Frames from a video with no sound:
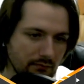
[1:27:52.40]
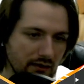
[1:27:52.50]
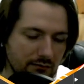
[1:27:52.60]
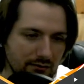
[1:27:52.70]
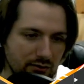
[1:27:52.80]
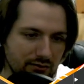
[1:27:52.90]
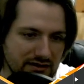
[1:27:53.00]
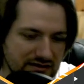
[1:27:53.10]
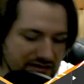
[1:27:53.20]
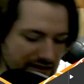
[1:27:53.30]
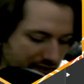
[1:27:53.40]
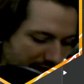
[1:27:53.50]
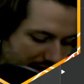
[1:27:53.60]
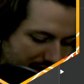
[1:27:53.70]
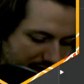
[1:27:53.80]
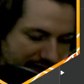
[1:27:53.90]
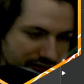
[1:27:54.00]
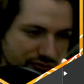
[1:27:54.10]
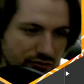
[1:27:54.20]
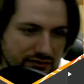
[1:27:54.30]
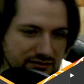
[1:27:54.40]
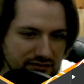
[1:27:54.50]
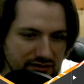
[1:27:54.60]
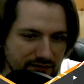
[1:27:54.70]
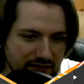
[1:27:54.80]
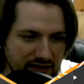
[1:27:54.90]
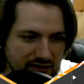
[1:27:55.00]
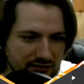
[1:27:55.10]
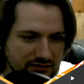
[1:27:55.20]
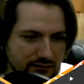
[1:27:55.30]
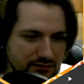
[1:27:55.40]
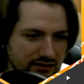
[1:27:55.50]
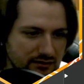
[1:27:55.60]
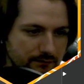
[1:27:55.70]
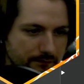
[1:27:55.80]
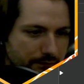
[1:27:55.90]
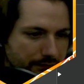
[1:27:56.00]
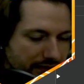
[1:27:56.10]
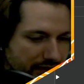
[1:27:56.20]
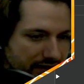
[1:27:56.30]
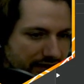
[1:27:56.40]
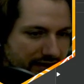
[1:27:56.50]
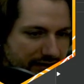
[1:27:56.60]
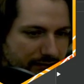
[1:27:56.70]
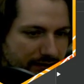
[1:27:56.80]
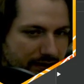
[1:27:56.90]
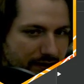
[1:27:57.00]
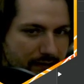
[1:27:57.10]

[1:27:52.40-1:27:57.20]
Maybe we can say like ignore certificate or something in Hydra.